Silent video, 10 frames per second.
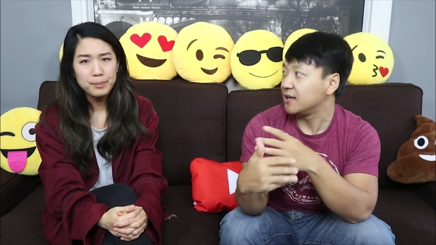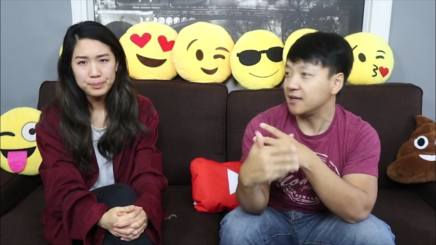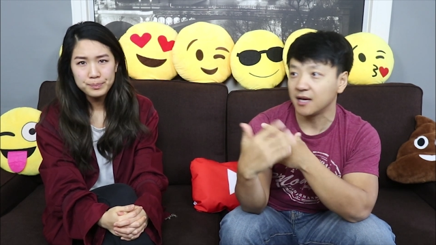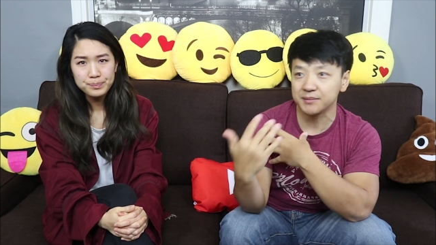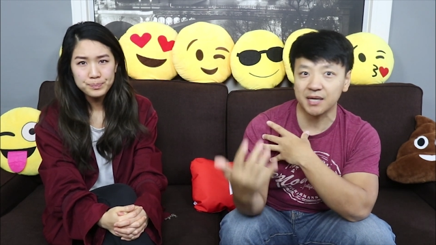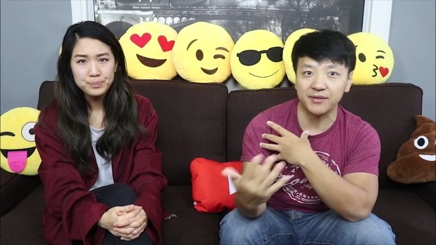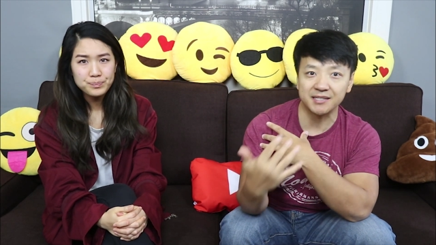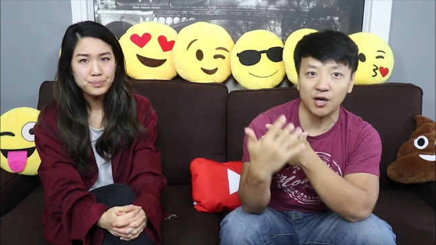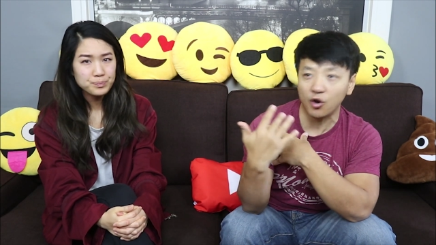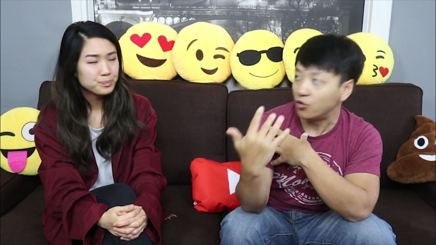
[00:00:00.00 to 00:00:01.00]
Speaker 1: He comes off as
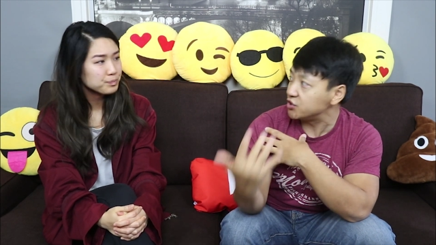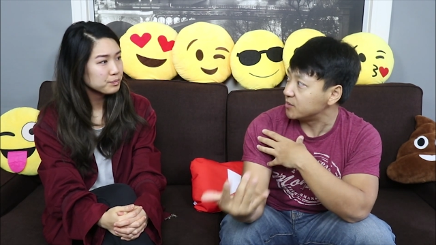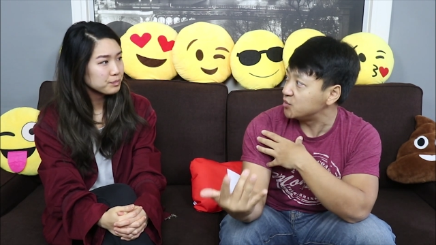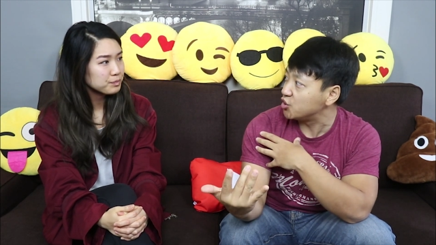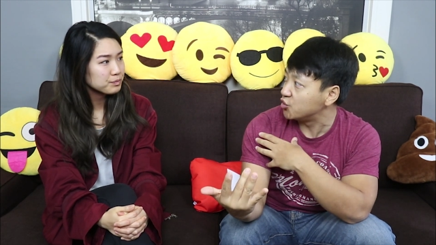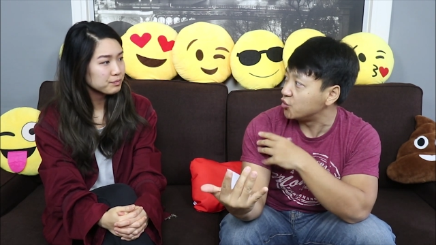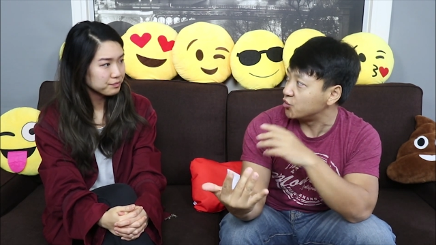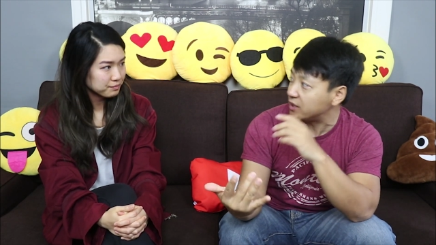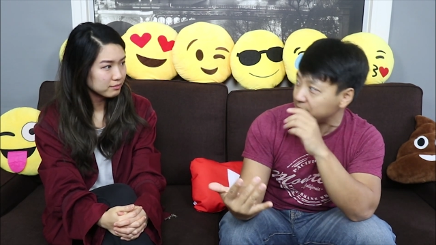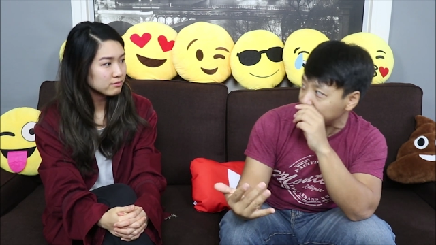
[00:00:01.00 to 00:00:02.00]
a wholesome dude. Mm -hmm.
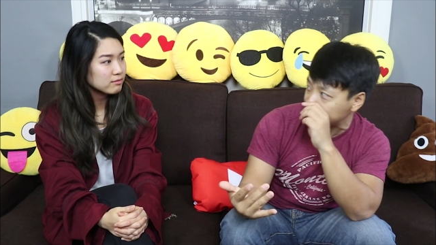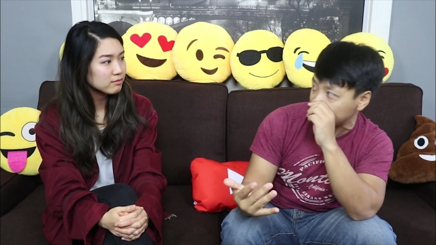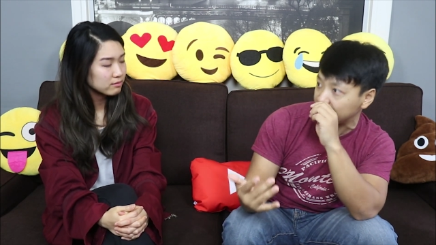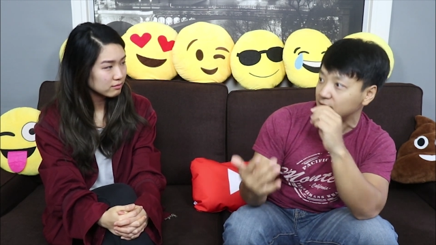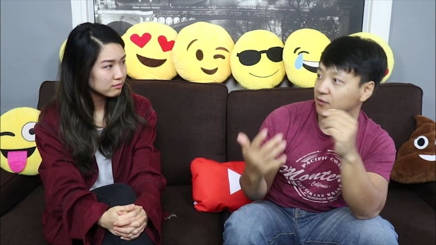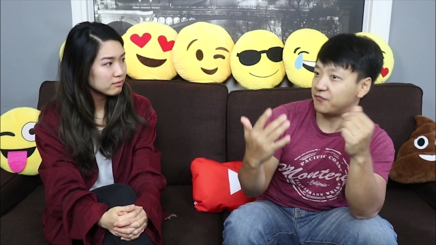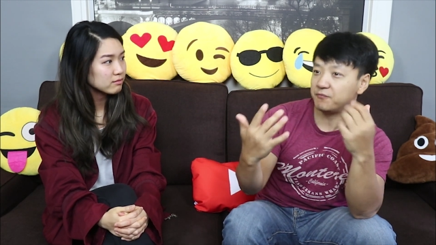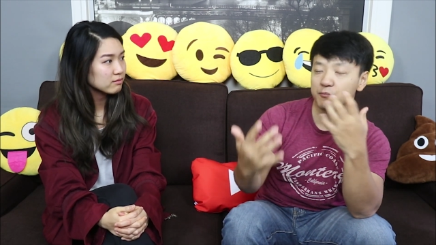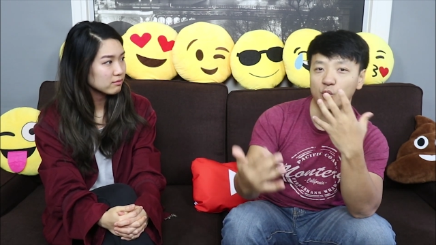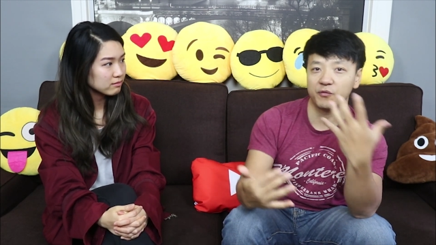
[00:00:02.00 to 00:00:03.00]
He mm-hmm. makes like
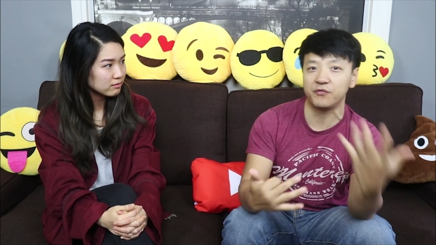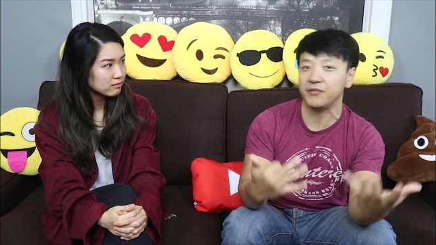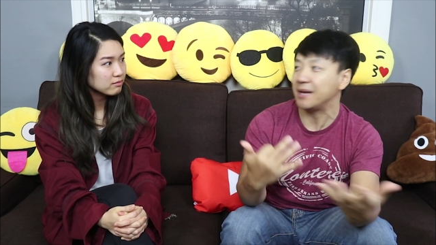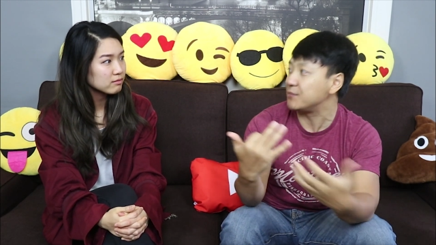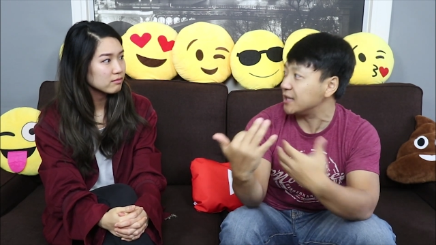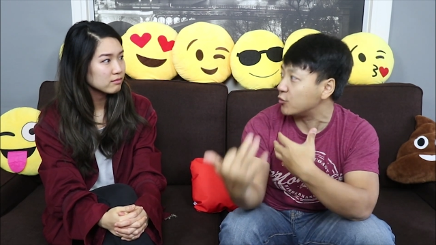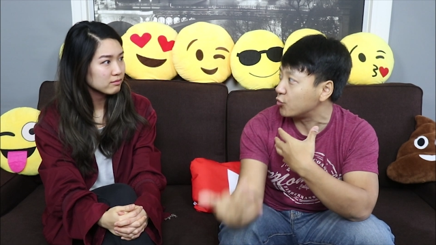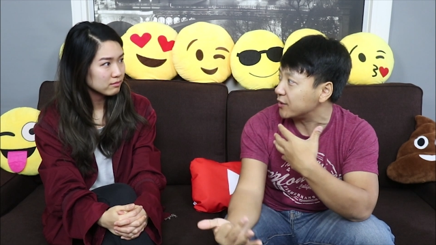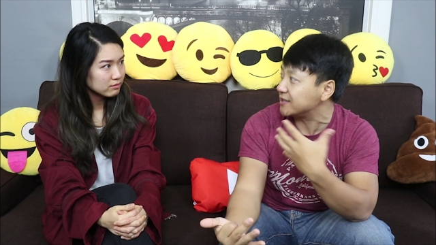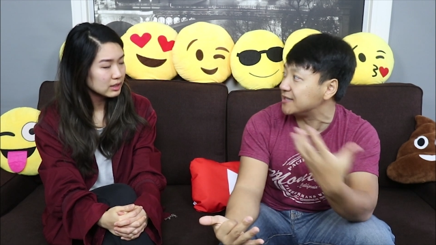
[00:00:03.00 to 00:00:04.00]
more
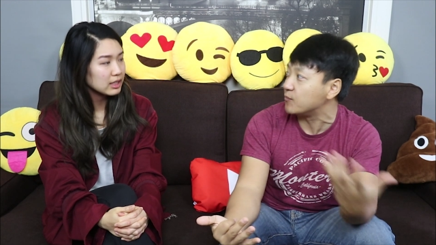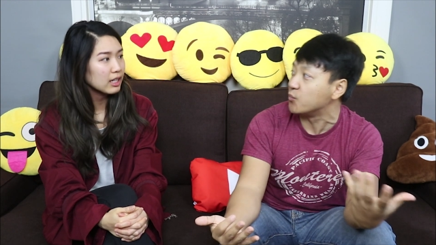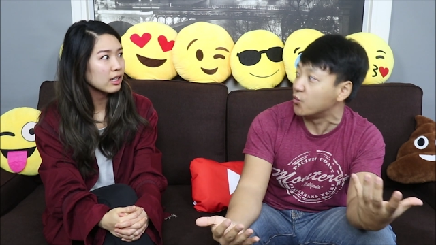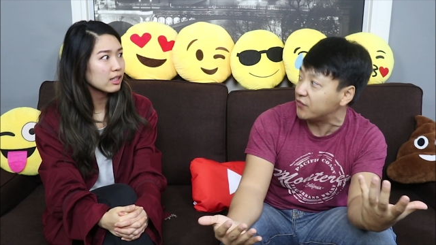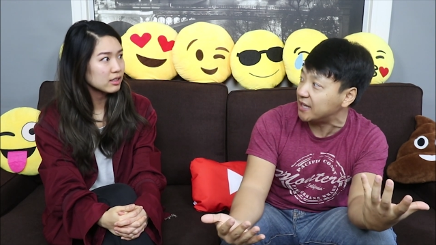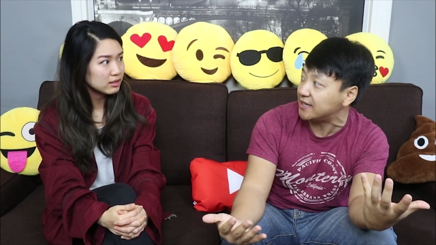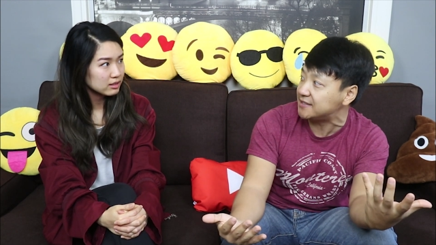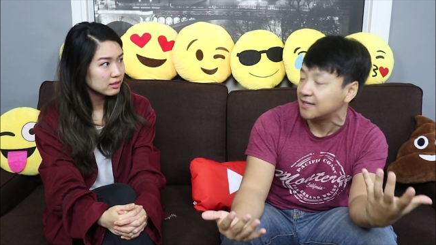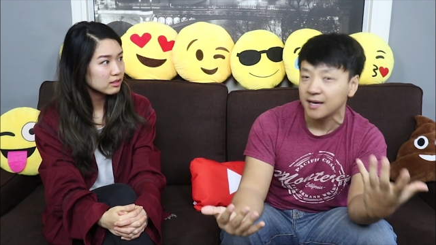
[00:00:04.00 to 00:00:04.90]
family-oriented yeah. movies,